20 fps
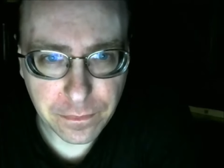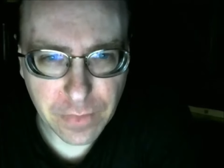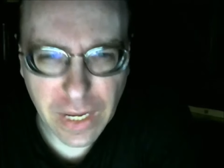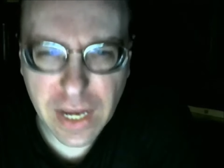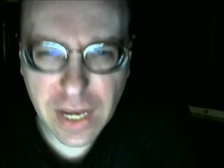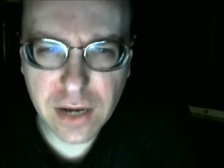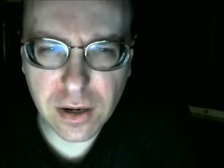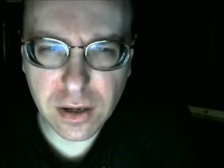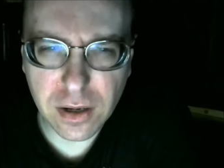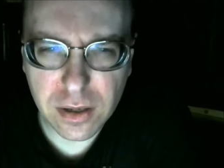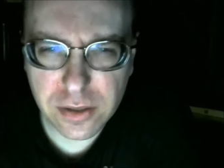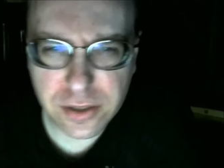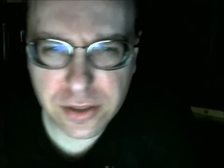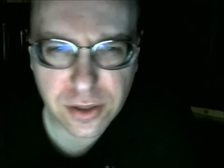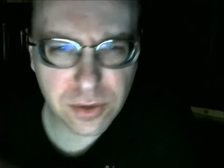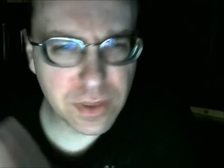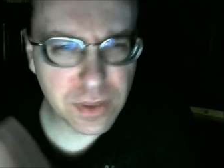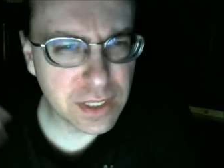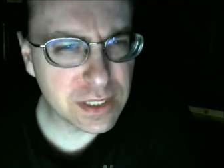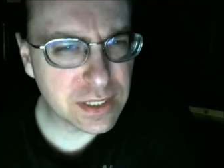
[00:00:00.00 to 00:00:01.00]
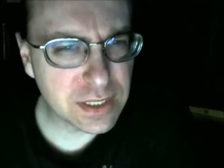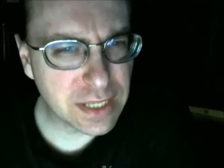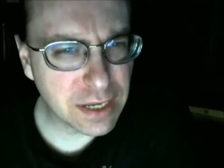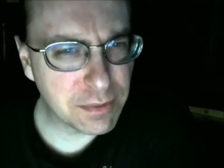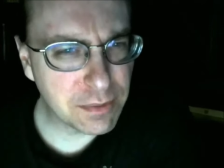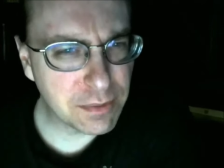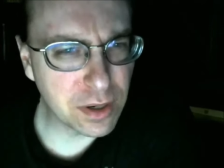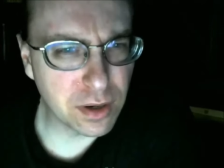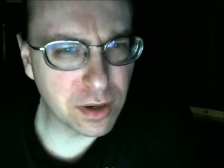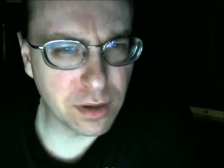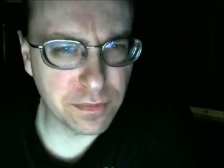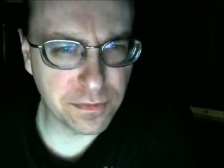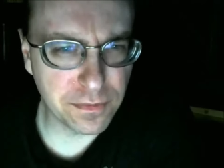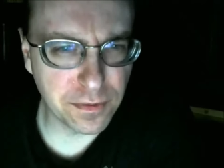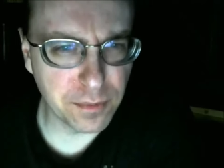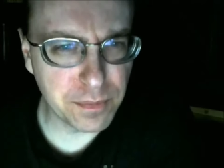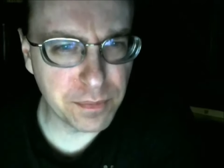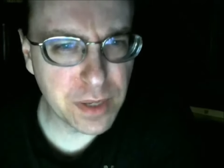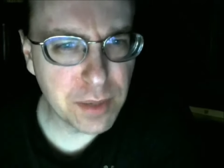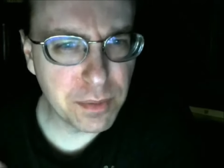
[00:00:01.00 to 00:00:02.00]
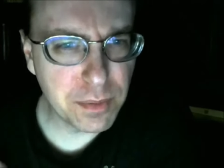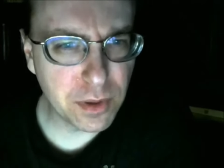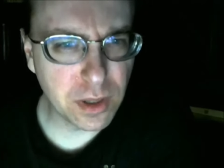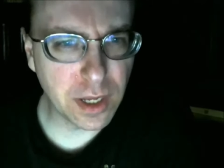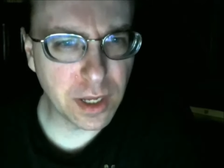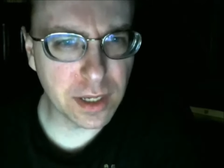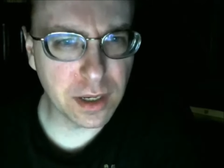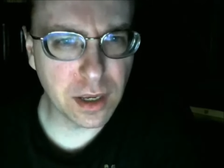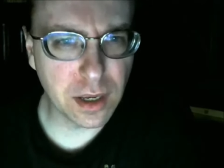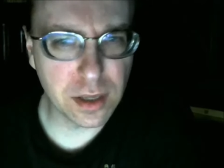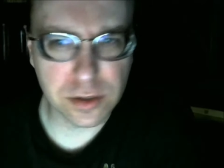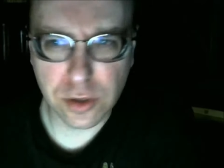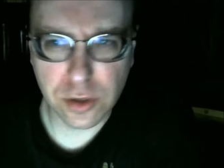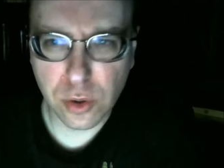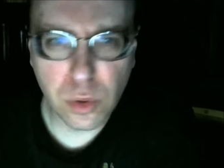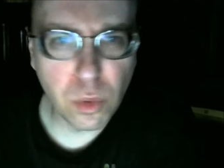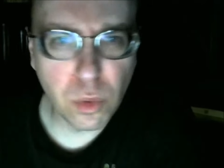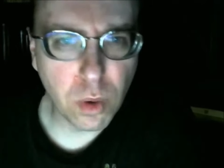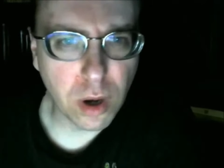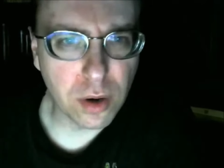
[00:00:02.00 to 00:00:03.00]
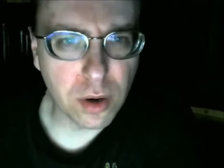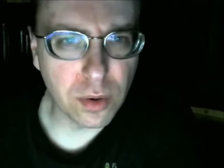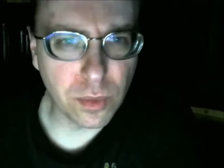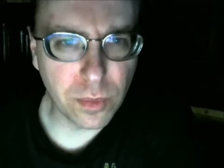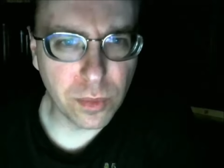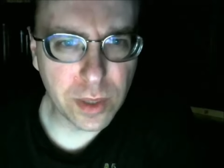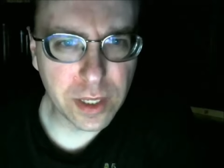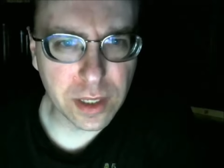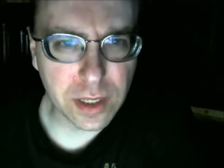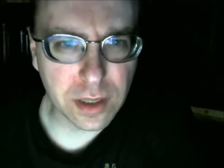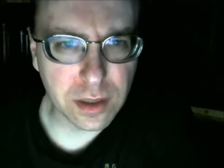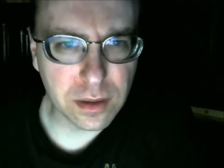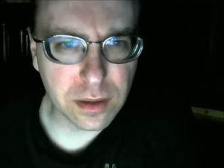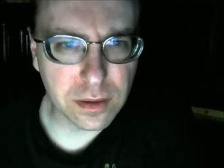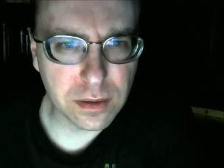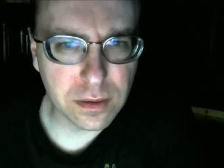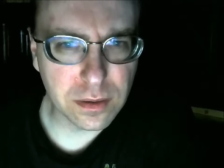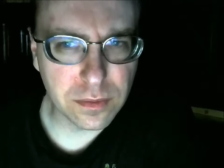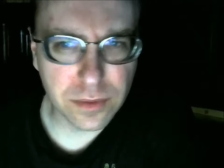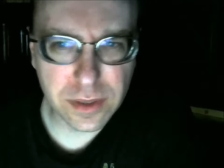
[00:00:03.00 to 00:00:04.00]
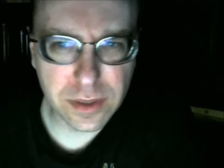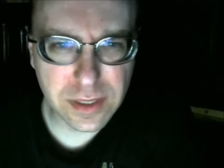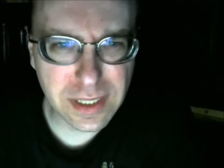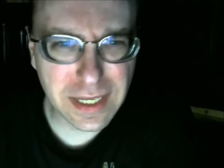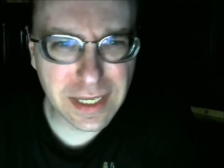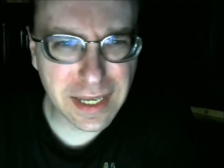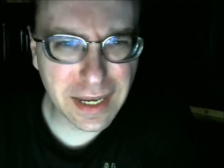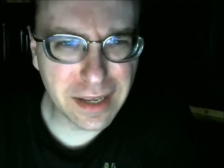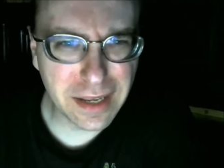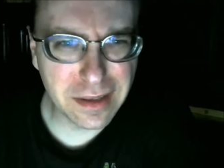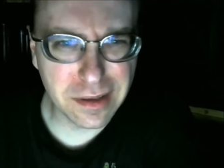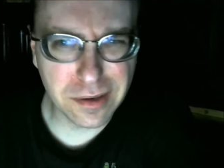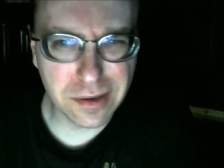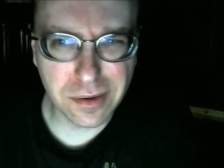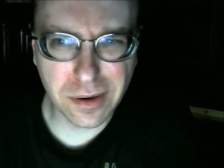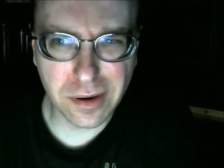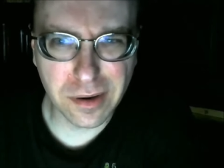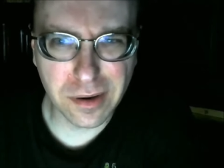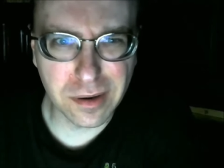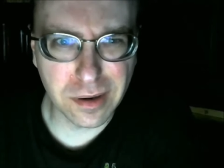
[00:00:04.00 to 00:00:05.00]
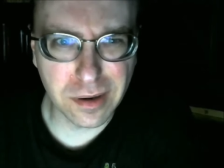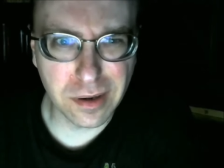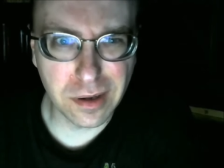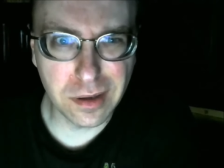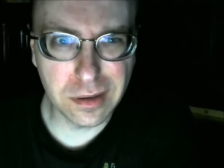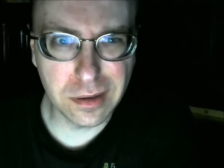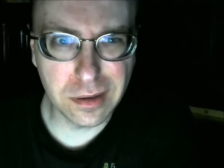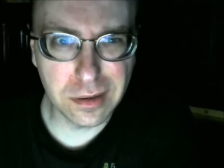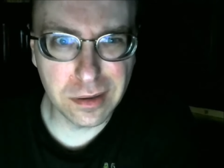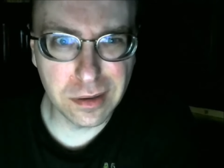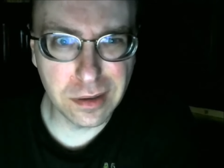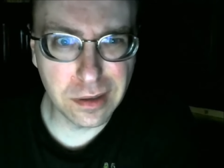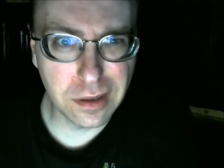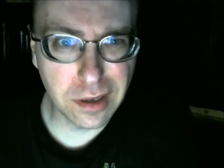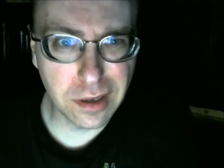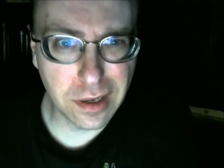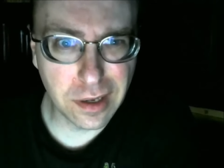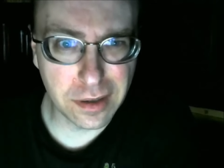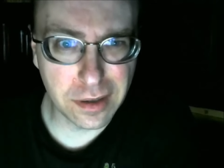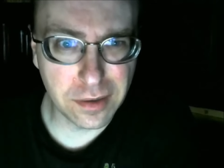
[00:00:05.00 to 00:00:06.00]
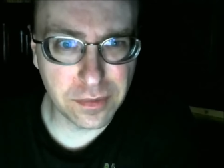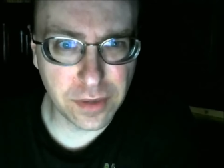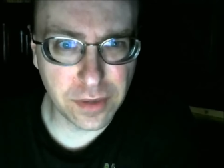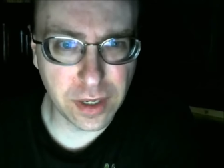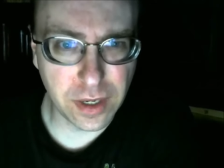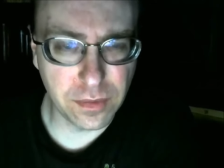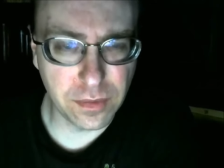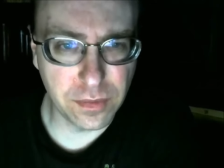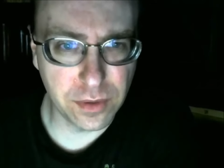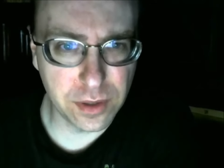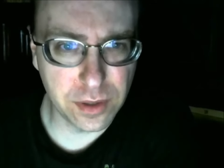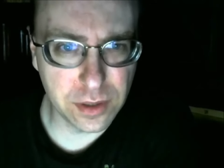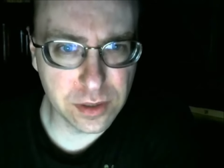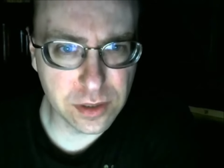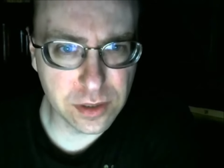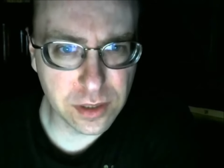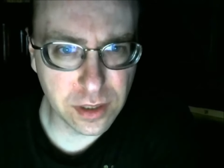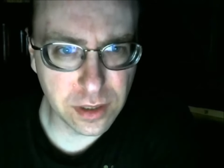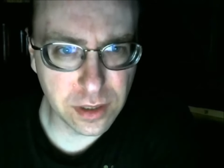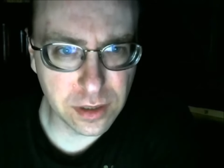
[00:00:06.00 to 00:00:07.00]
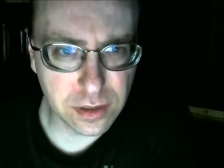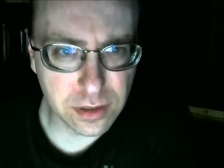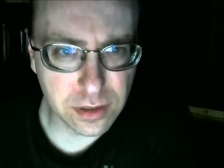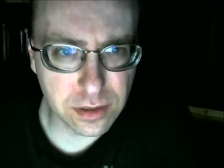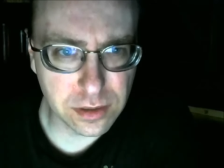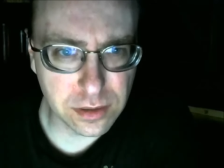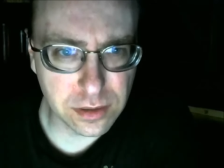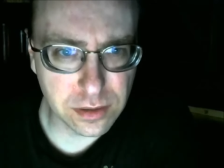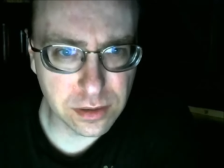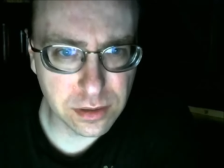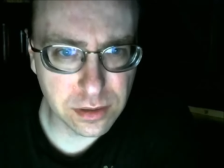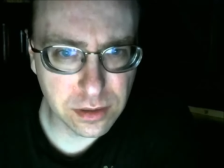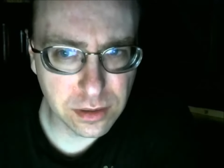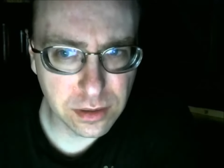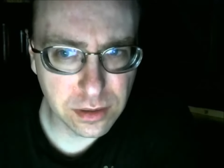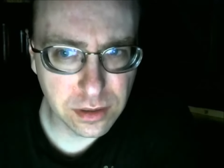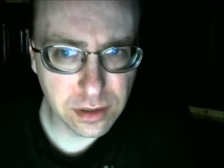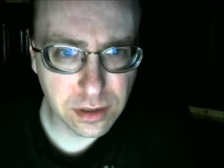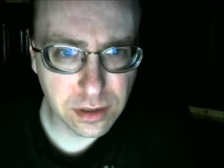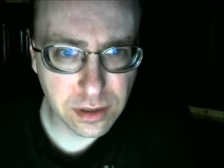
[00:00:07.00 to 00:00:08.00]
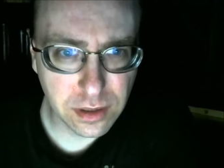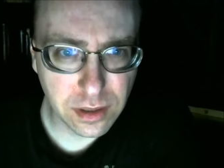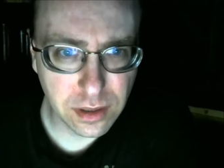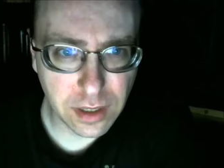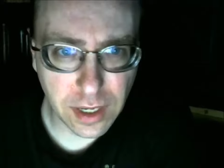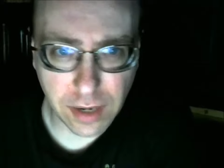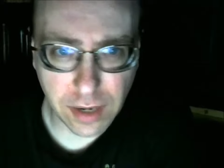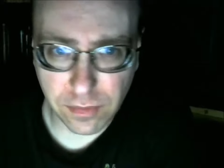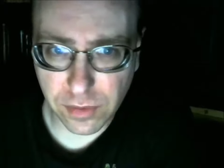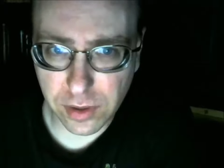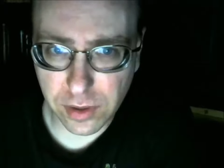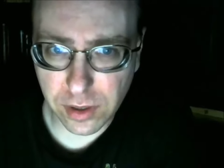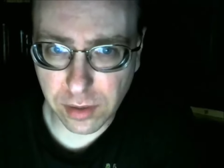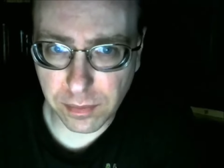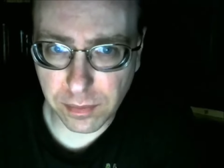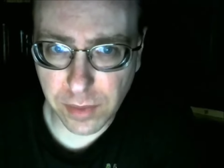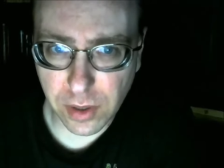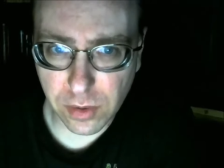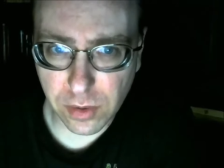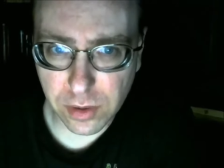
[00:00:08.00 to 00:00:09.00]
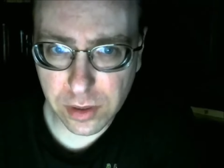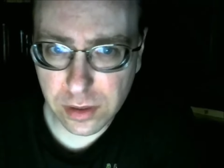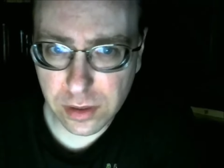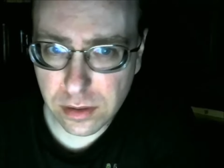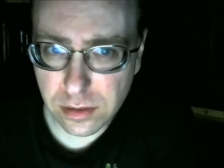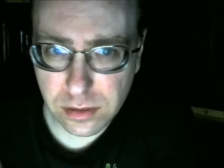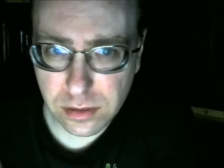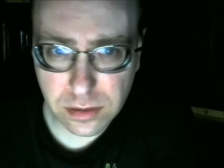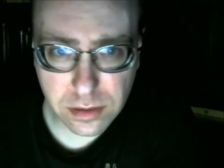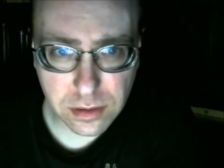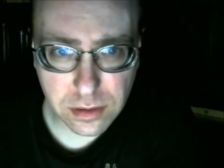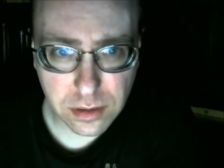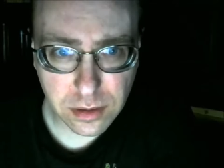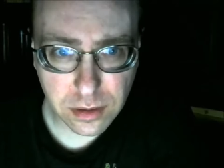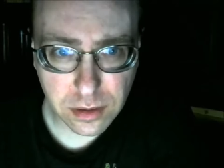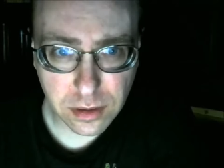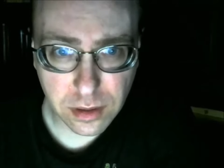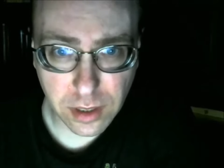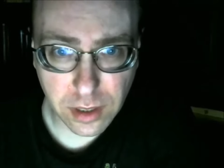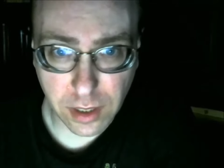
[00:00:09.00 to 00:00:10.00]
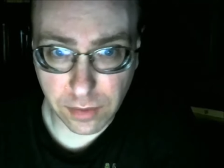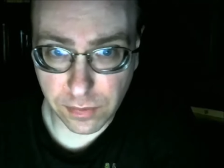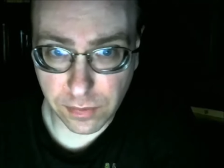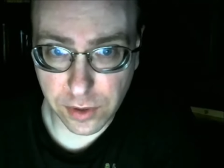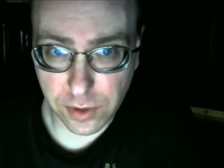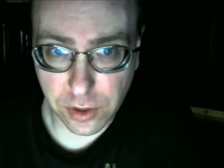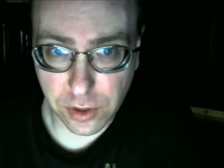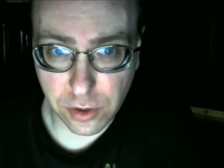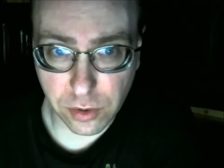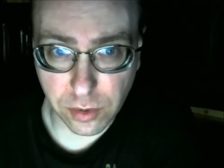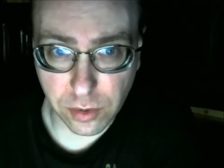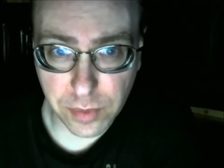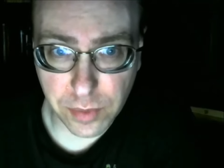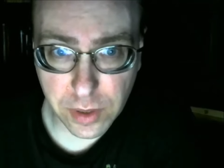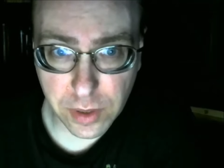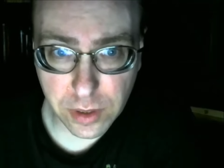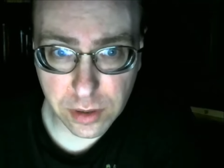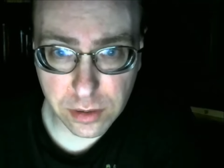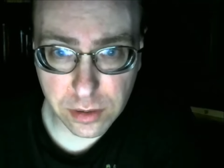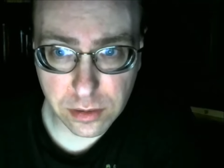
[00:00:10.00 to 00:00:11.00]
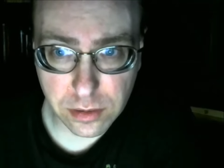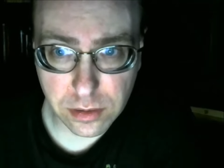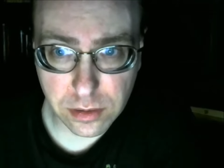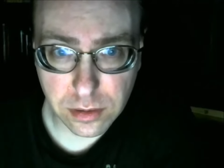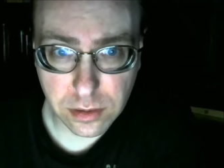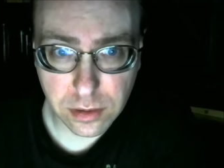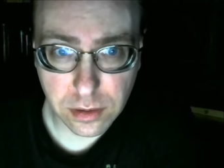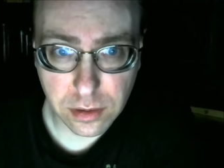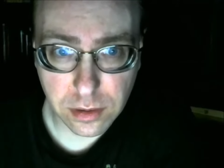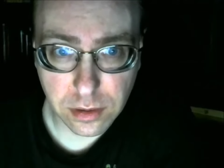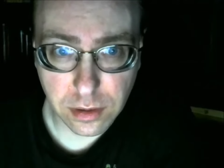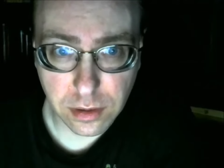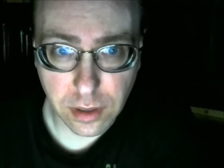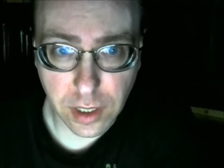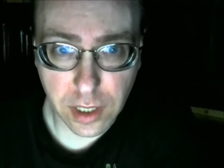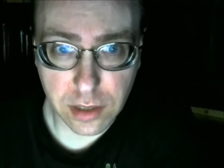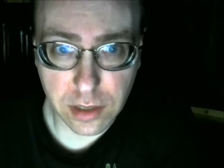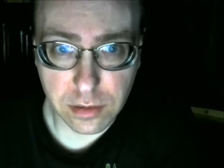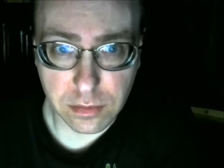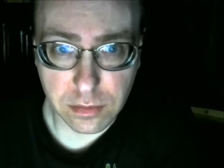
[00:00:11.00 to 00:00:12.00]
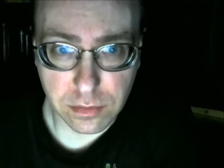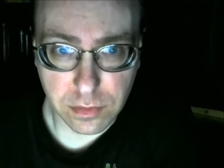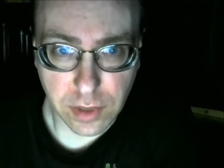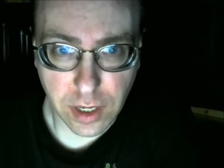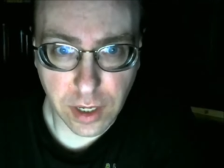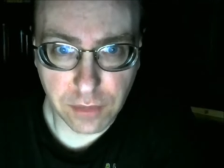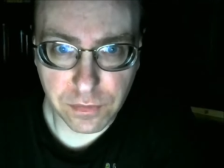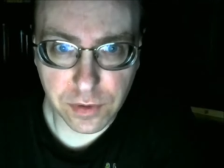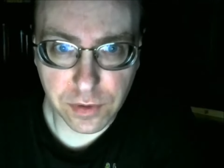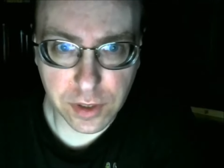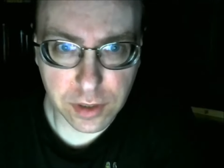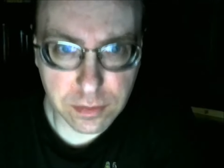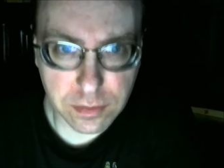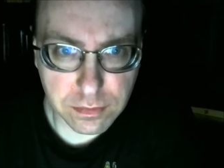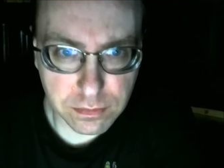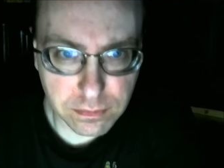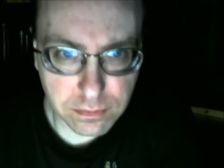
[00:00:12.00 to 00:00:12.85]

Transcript: And also the statement from people like us, who are we? Once again, there are a lot of African scientists, African Americans, African Europeans, and African